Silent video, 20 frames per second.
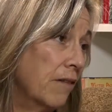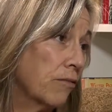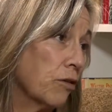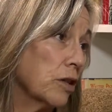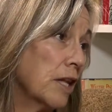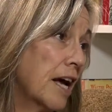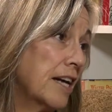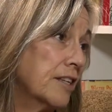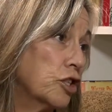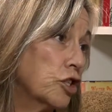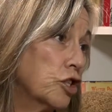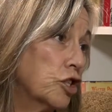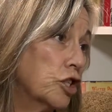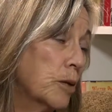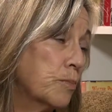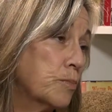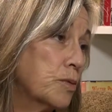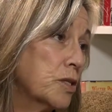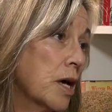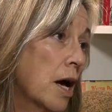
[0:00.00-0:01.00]
of
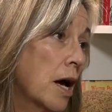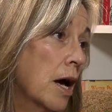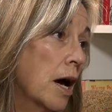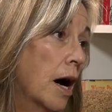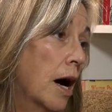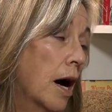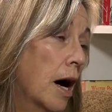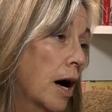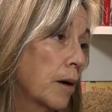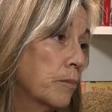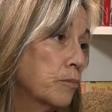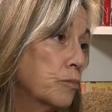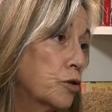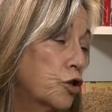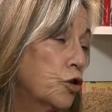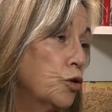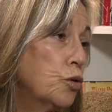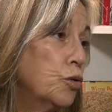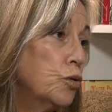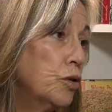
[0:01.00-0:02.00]
relationships um,
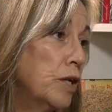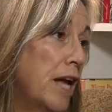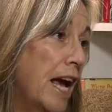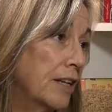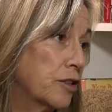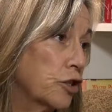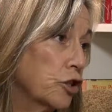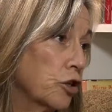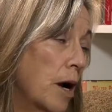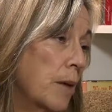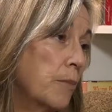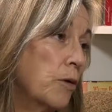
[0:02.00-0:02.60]
to nature.